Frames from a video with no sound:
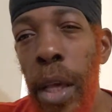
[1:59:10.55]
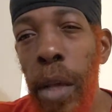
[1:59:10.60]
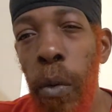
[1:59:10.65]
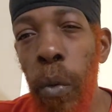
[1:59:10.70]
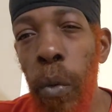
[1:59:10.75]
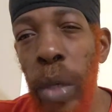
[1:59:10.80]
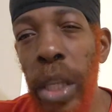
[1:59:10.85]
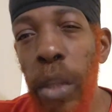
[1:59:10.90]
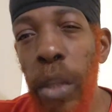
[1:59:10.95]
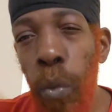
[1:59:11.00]

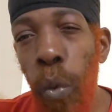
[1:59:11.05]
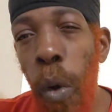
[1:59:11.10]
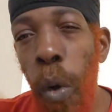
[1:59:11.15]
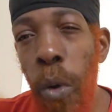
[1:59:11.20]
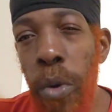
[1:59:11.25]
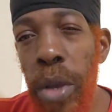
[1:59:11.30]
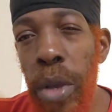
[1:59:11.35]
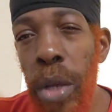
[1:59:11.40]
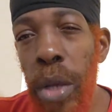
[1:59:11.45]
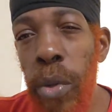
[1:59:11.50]
We the
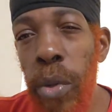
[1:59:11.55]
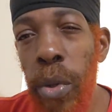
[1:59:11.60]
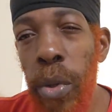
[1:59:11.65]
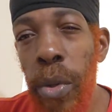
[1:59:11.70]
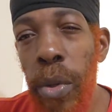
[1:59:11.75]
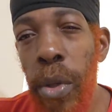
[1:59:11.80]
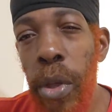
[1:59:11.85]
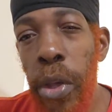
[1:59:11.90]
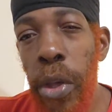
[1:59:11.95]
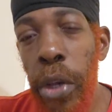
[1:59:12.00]
warriors
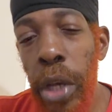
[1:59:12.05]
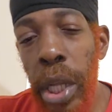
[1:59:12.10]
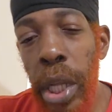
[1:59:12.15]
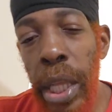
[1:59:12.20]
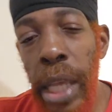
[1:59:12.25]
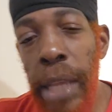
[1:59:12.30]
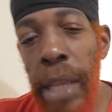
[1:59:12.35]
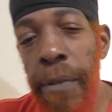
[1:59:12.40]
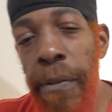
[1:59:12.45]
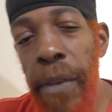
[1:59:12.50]
going to
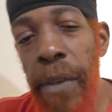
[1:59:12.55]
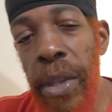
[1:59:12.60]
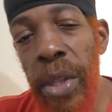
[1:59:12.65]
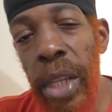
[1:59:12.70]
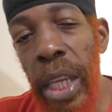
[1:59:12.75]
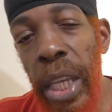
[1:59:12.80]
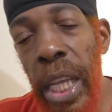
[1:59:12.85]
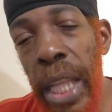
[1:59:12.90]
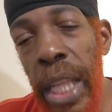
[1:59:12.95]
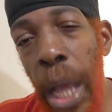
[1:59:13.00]

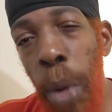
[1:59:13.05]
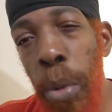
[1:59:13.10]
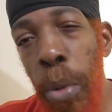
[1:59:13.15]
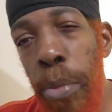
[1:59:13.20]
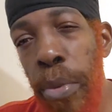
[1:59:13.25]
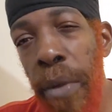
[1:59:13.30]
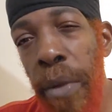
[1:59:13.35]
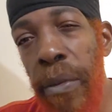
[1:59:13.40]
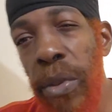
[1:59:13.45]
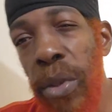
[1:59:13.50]
investigate our
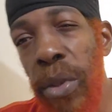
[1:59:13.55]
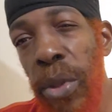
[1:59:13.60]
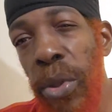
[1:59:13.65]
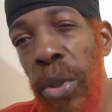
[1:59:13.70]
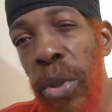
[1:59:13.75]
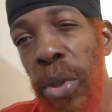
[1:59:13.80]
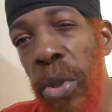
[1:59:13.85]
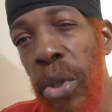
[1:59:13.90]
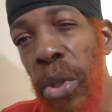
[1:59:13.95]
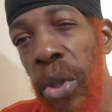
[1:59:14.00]
brothers and
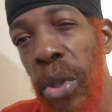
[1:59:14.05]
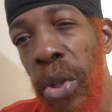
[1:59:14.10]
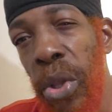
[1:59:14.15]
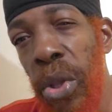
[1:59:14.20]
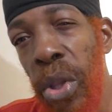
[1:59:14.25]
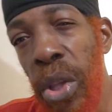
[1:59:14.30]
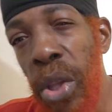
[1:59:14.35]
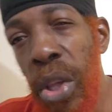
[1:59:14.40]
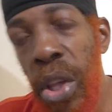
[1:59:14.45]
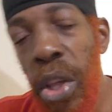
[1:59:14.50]
sisters